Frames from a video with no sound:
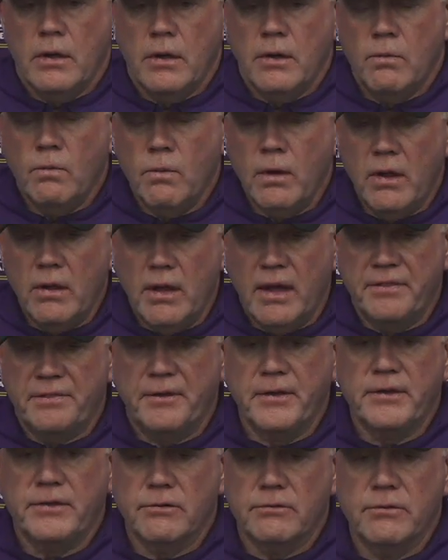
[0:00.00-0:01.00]
Well, I
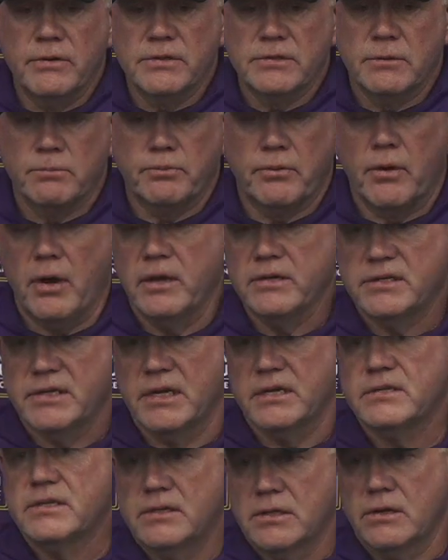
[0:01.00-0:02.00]
think there is a
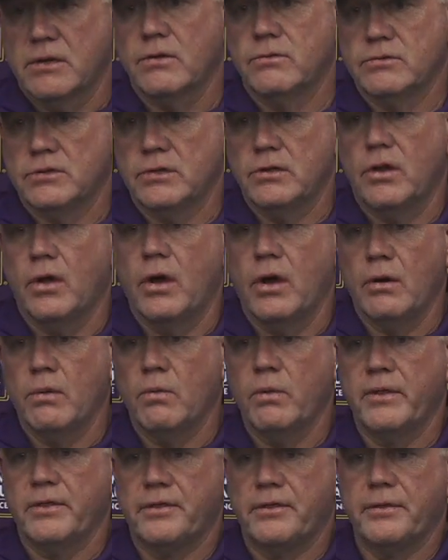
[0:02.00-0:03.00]
process that goes along
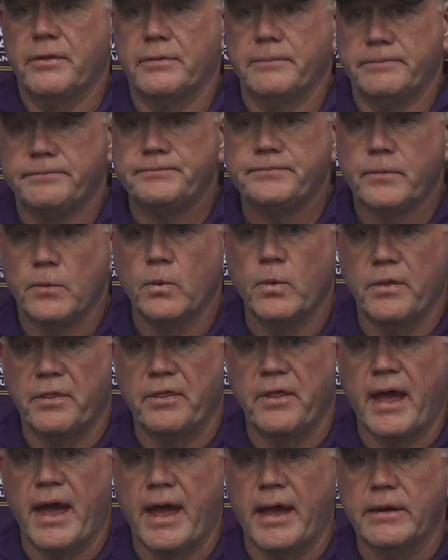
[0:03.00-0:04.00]
with
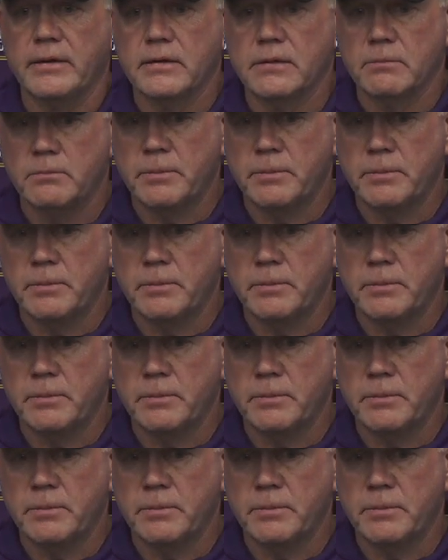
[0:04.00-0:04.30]
that.